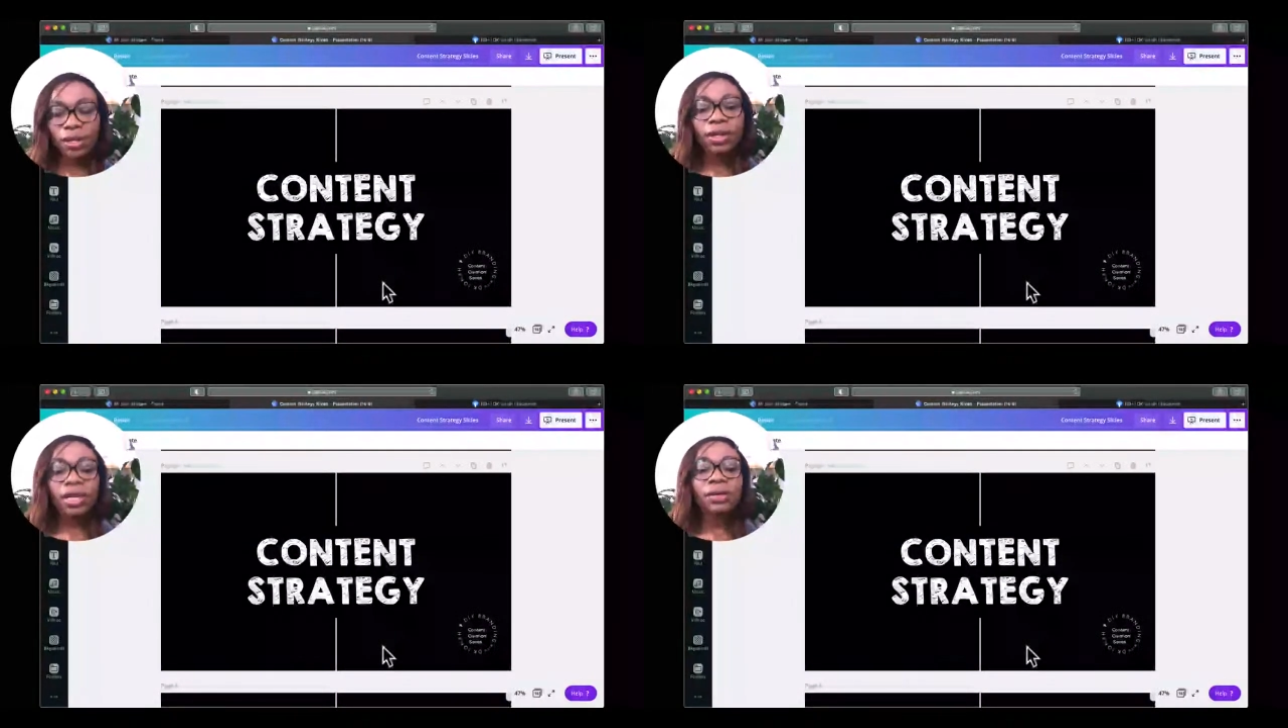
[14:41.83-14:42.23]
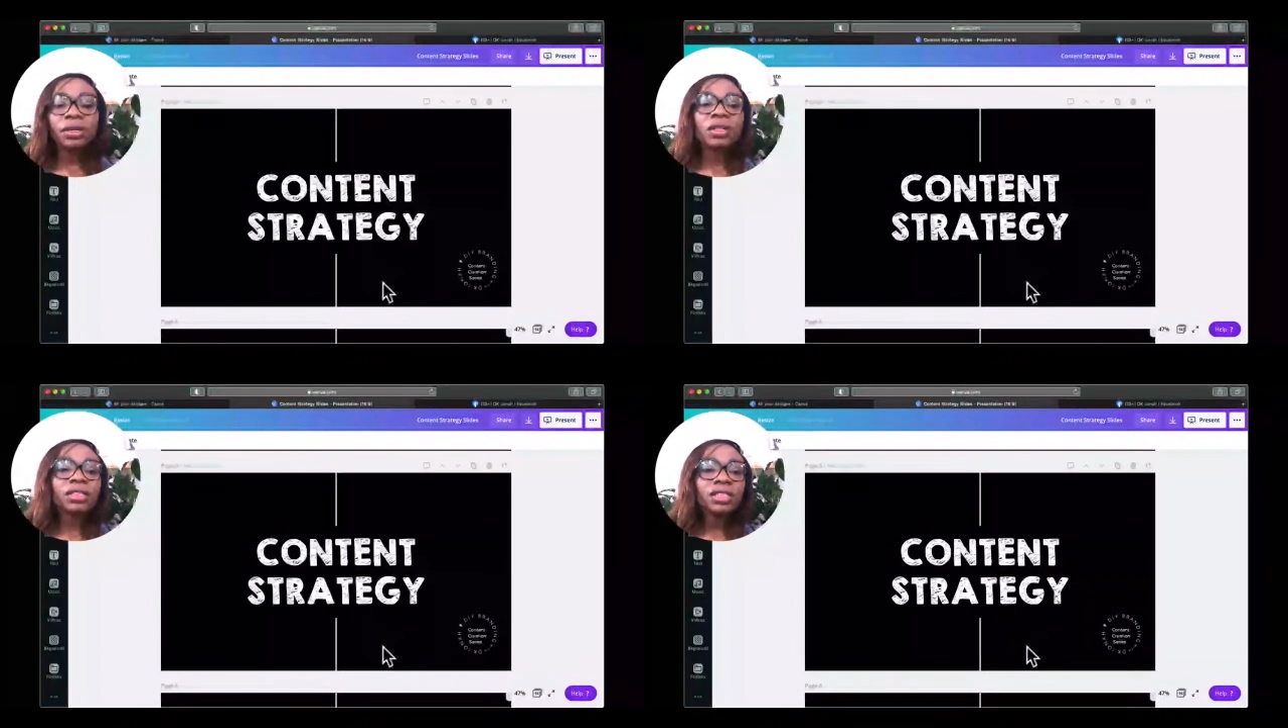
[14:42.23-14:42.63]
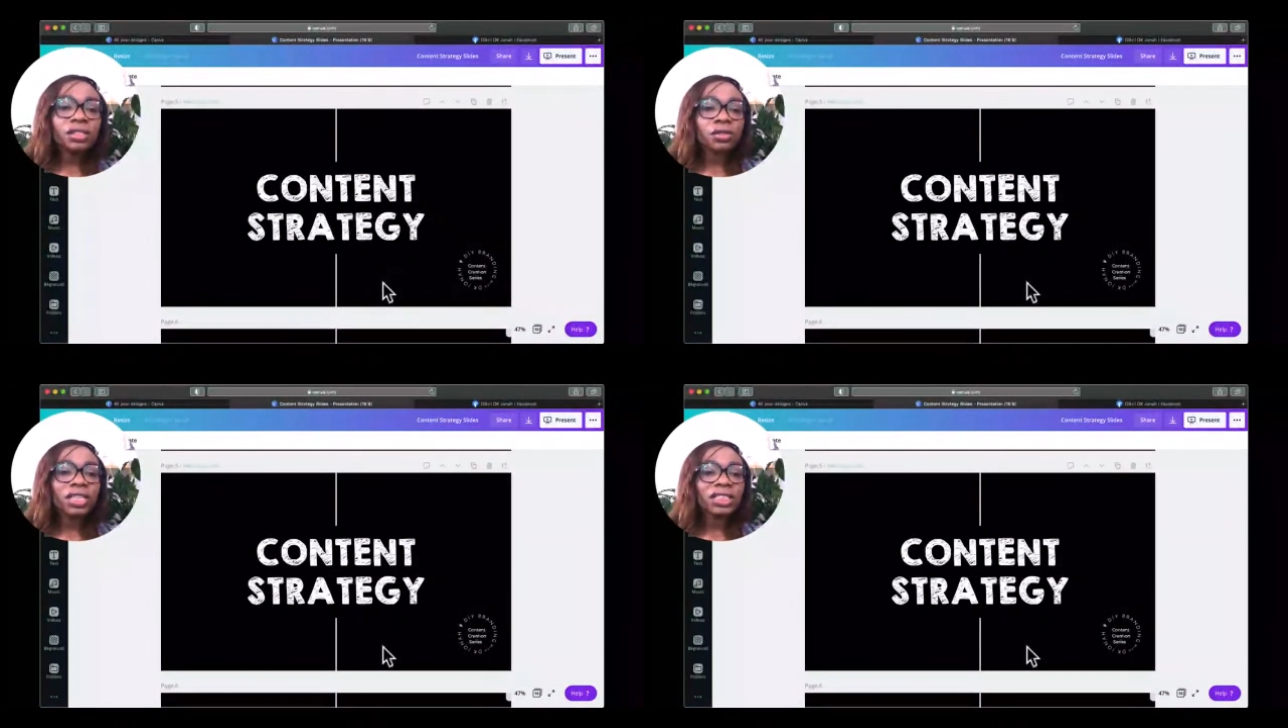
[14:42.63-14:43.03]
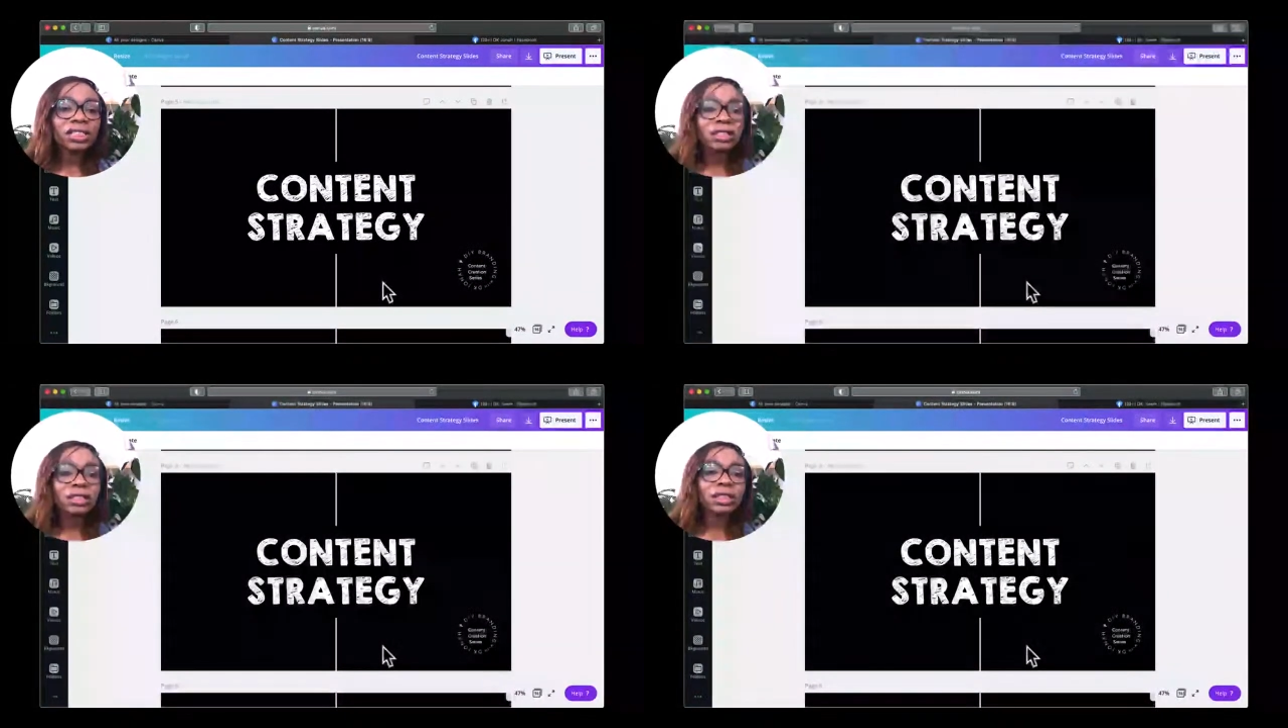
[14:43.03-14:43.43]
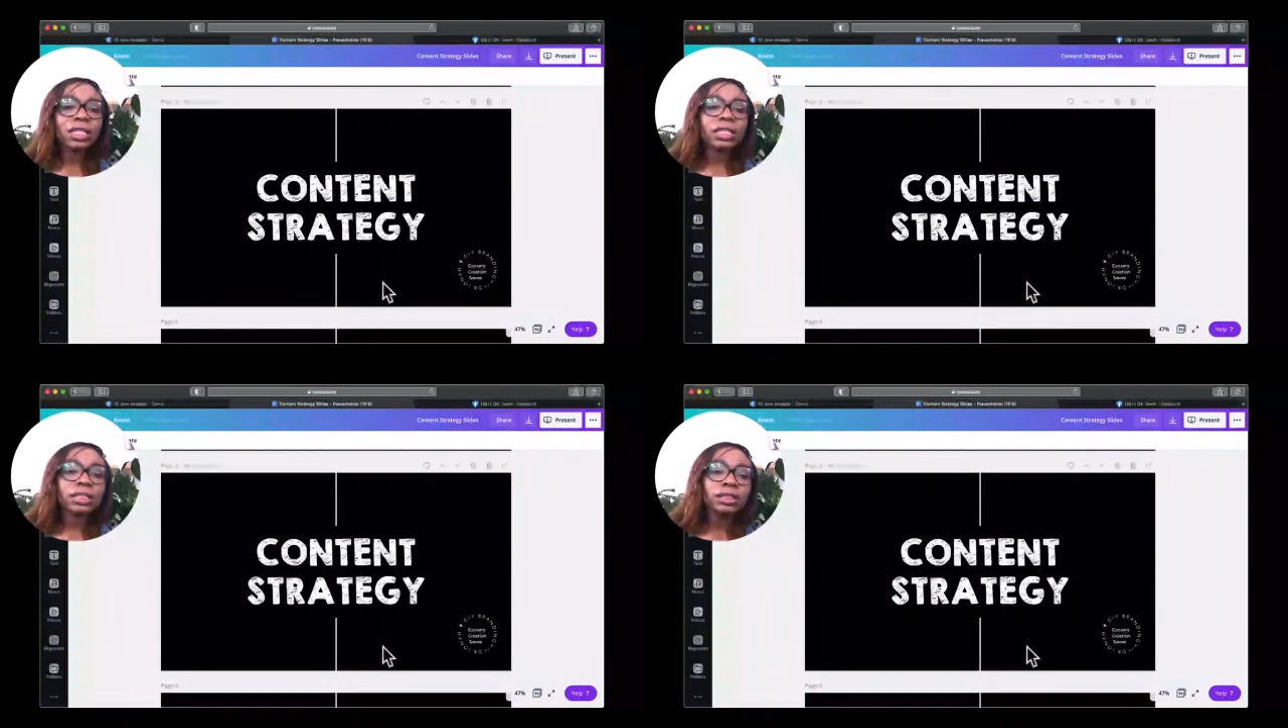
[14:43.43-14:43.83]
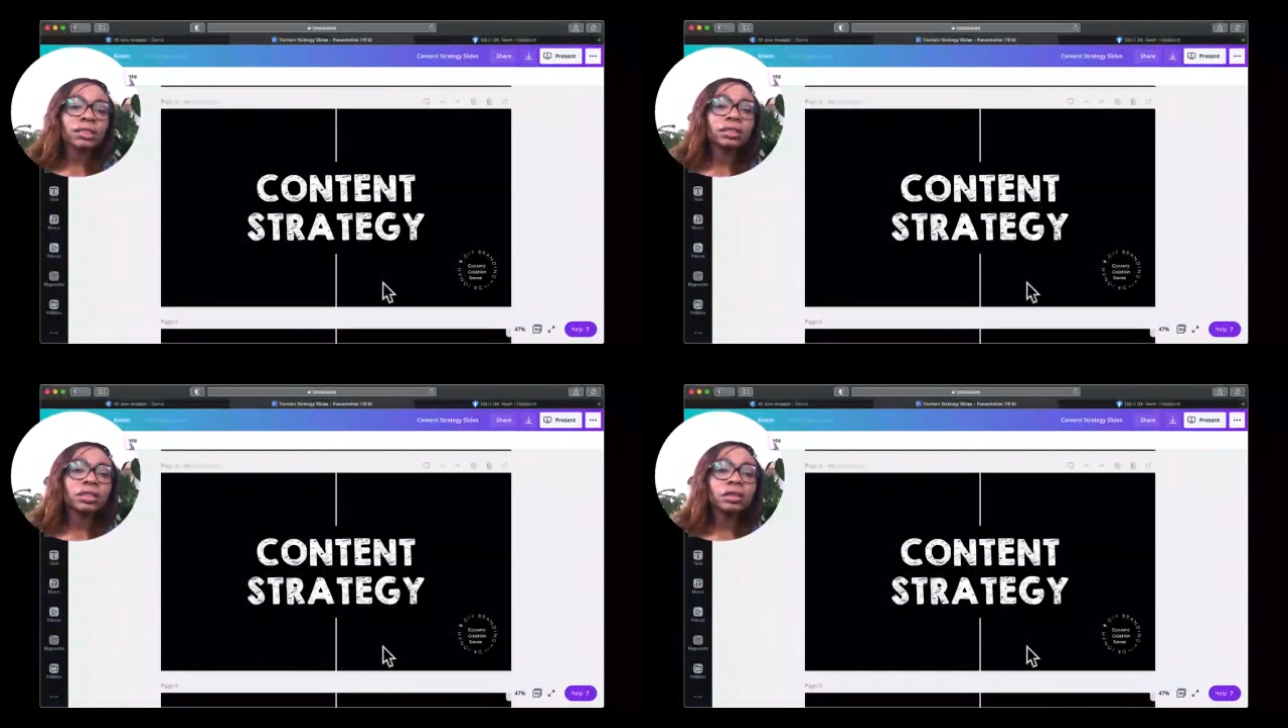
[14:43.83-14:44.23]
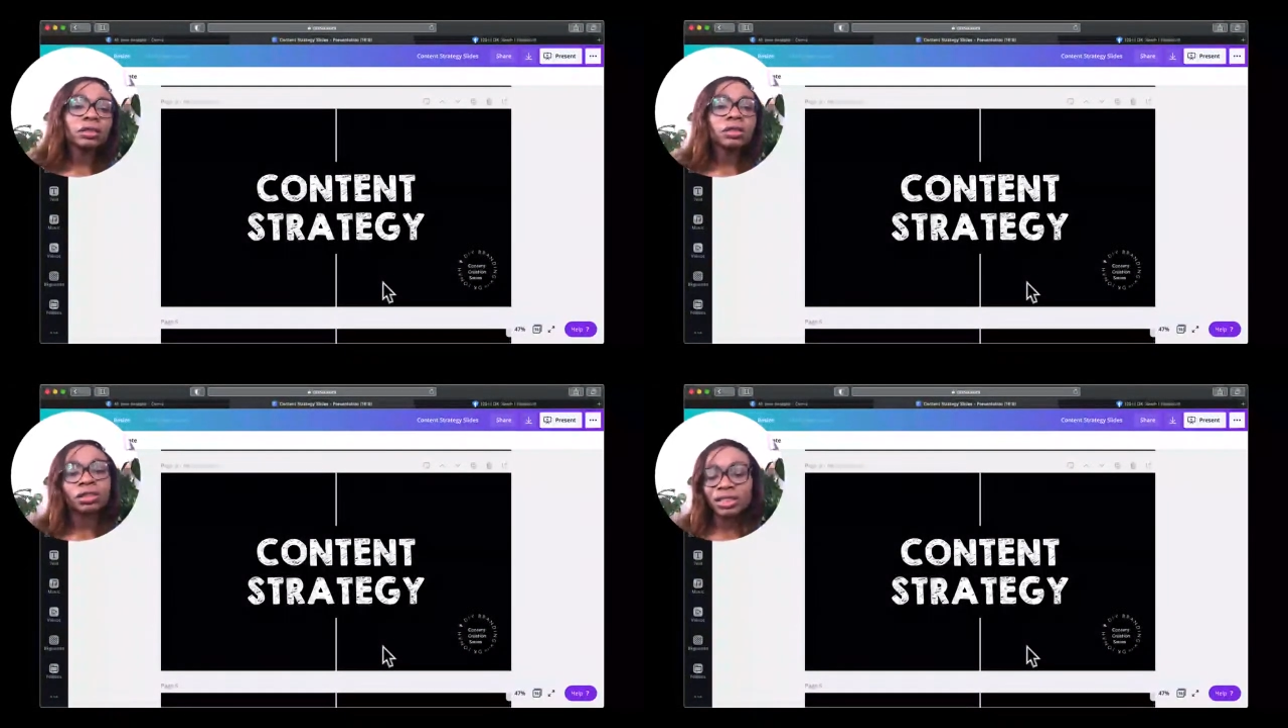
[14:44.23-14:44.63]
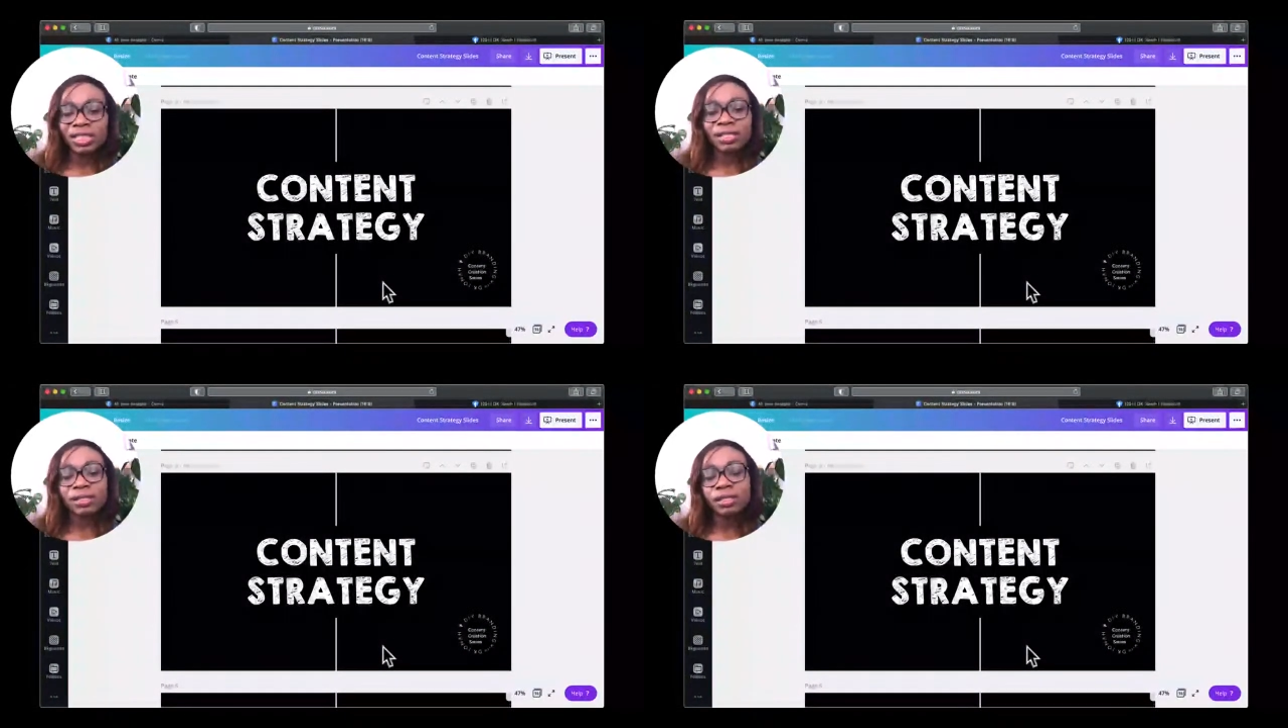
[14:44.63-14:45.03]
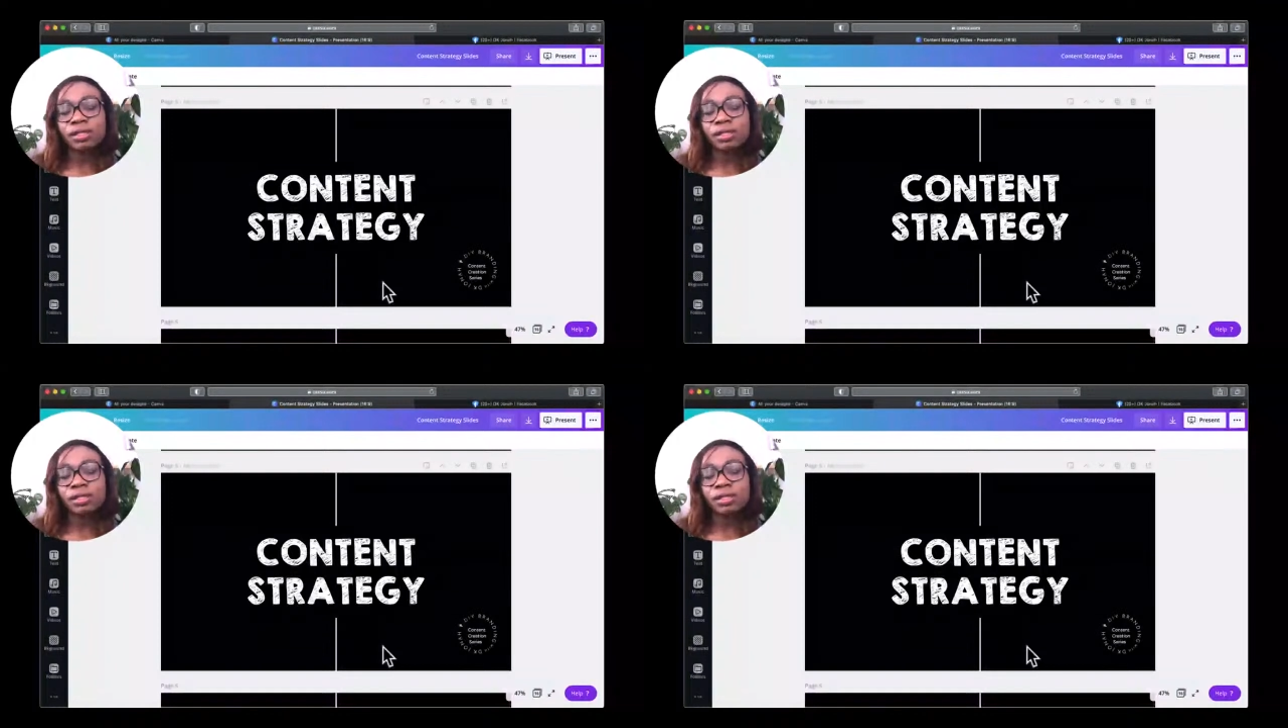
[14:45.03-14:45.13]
Now, the content strategy is the content,